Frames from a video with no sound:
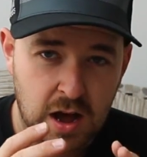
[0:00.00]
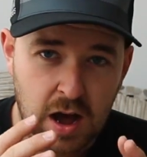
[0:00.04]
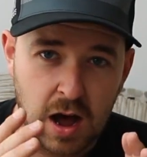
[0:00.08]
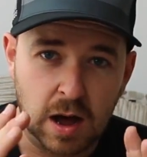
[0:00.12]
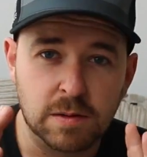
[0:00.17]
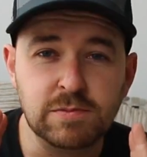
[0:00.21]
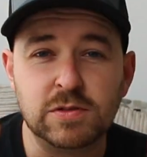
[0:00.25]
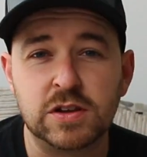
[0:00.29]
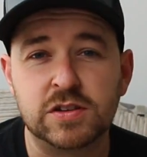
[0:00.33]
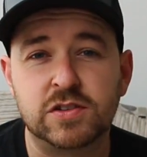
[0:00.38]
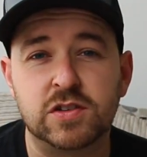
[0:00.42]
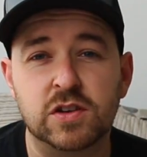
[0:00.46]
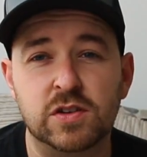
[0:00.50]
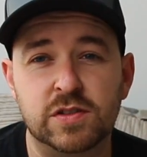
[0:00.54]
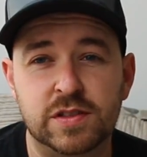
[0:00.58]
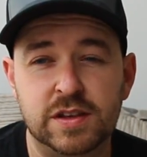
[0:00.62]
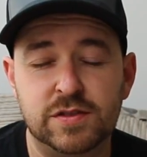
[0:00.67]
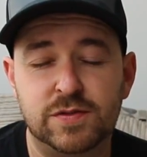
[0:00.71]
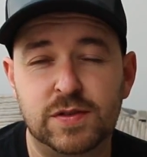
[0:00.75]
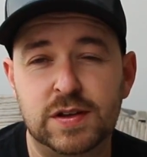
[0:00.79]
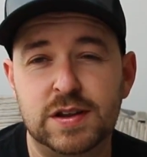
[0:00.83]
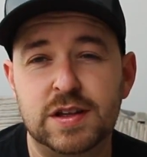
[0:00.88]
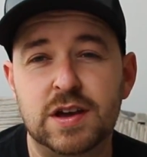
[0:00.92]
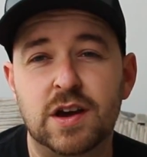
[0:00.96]
I'm just doing
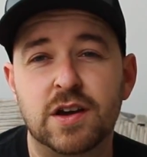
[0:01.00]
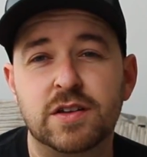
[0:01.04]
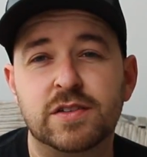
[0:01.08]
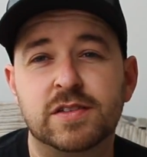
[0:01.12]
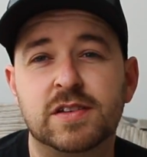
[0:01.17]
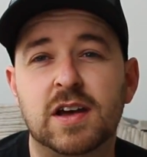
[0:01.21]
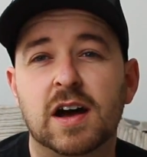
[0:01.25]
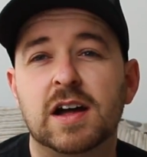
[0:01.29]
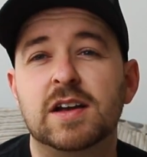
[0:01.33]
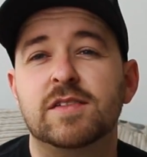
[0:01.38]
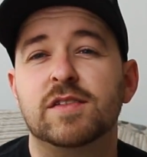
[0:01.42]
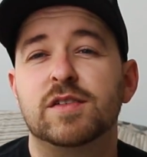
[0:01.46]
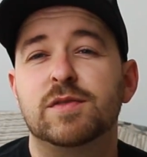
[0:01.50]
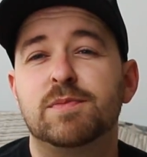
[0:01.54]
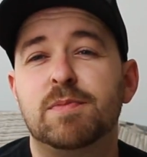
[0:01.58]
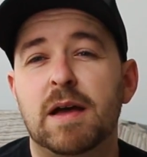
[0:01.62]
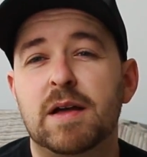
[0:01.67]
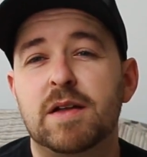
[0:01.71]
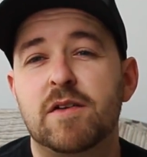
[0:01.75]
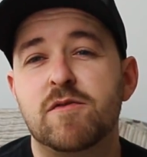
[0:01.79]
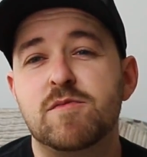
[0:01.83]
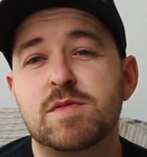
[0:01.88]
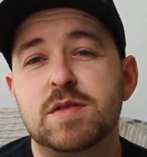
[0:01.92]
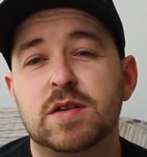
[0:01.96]
this video to kind of
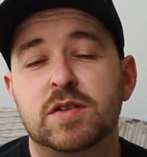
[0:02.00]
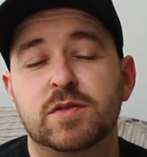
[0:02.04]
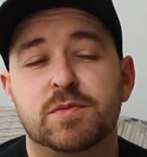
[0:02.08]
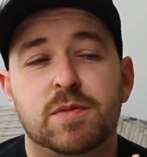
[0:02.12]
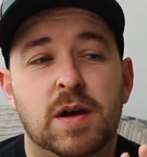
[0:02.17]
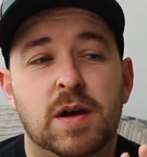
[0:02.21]
explain to everybody, because